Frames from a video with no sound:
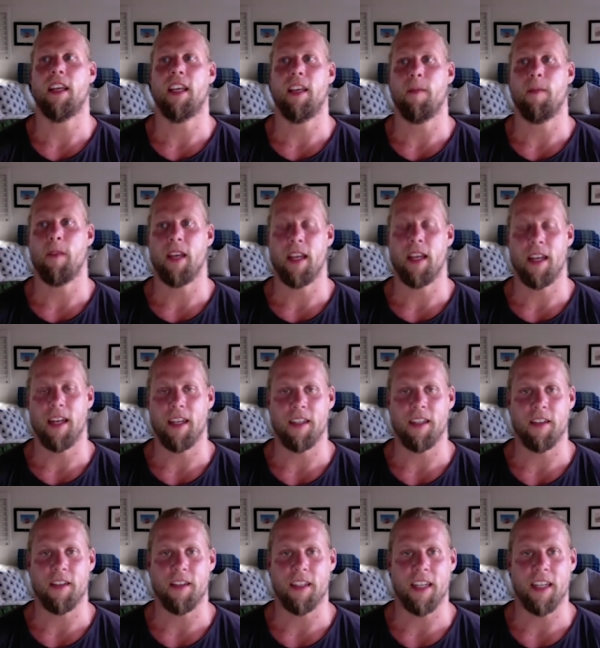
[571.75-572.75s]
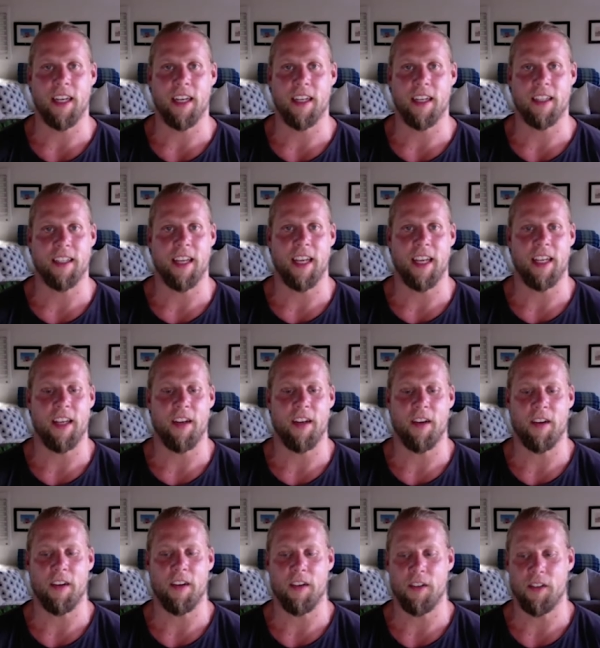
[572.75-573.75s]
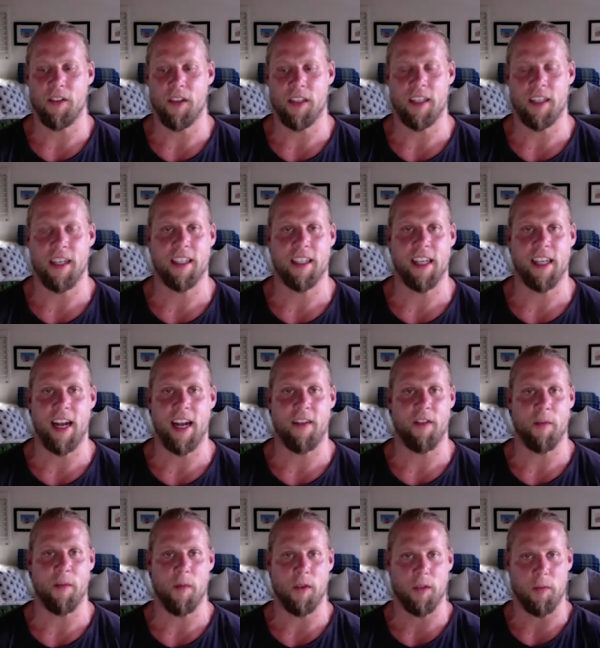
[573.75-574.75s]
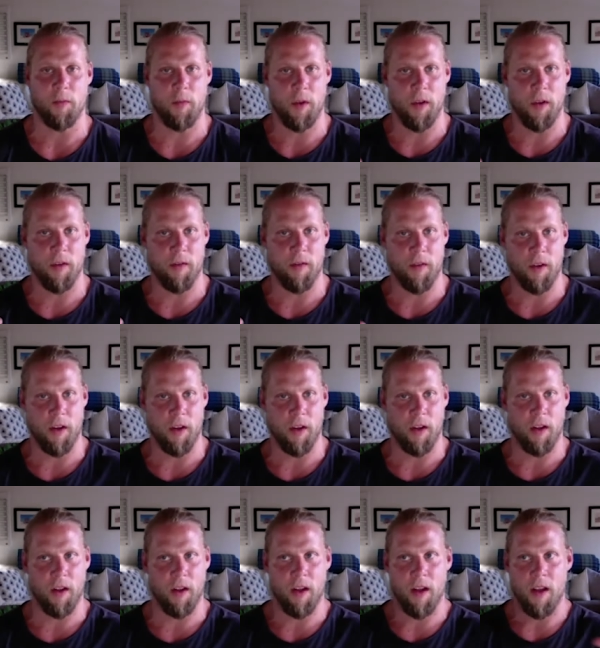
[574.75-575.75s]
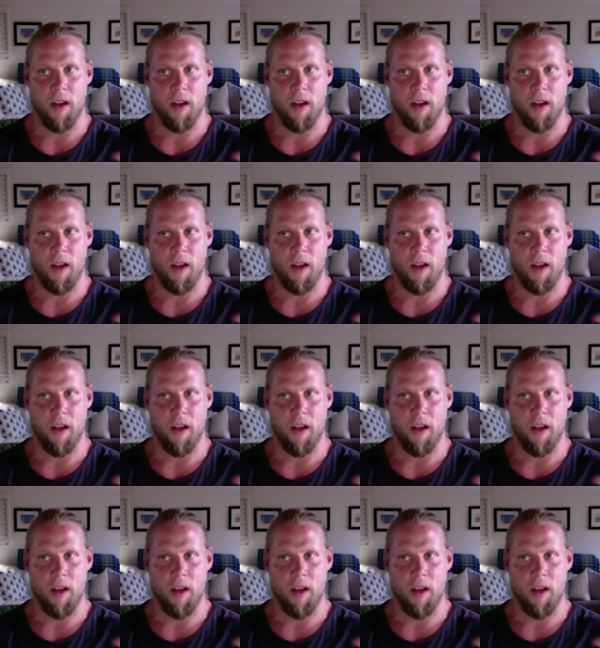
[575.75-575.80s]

keeping it interesting because like your nutritionist can have the most beautiful